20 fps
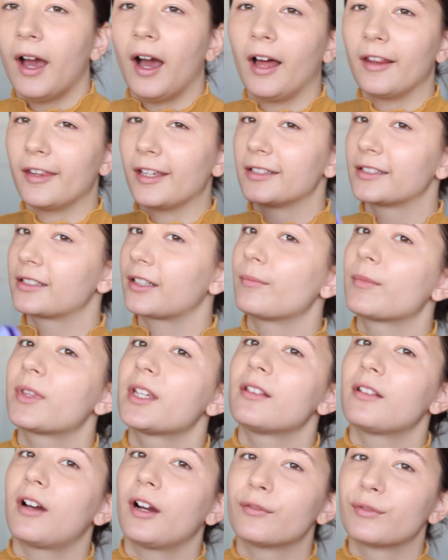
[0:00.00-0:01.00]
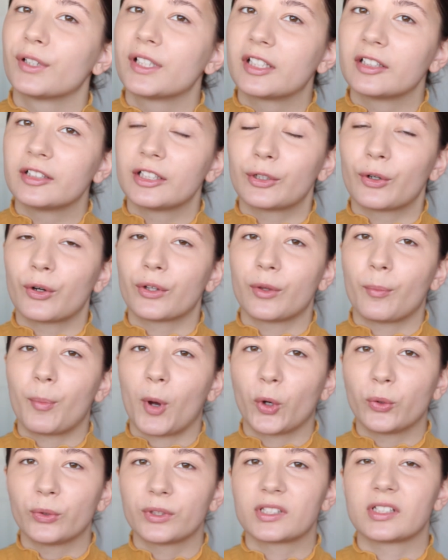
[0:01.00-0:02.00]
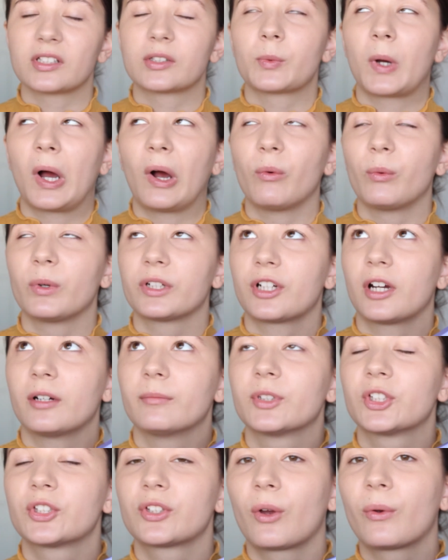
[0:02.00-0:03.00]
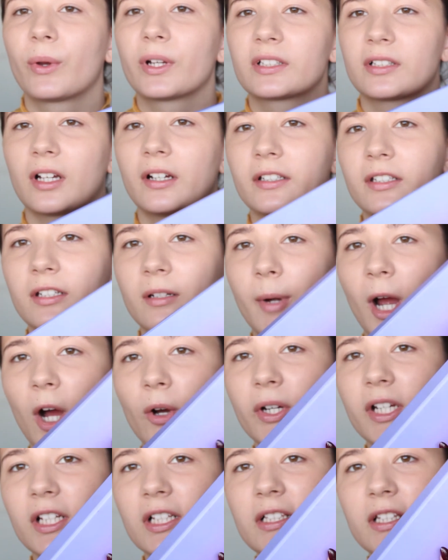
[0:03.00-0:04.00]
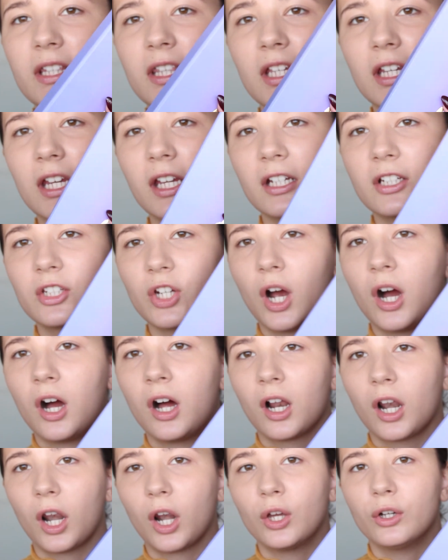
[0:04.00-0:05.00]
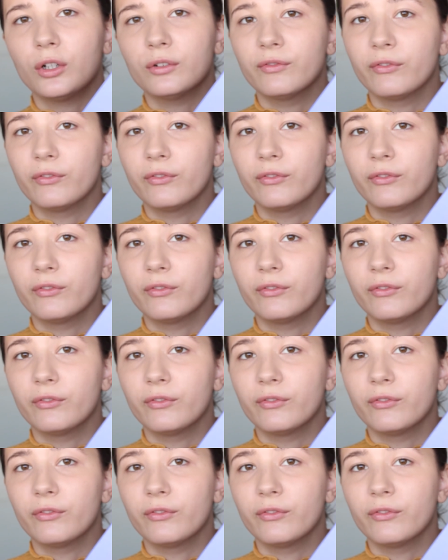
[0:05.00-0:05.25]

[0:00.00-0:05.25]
And then something that I recently got in the post as well, which I'm so excited about, is the Tarte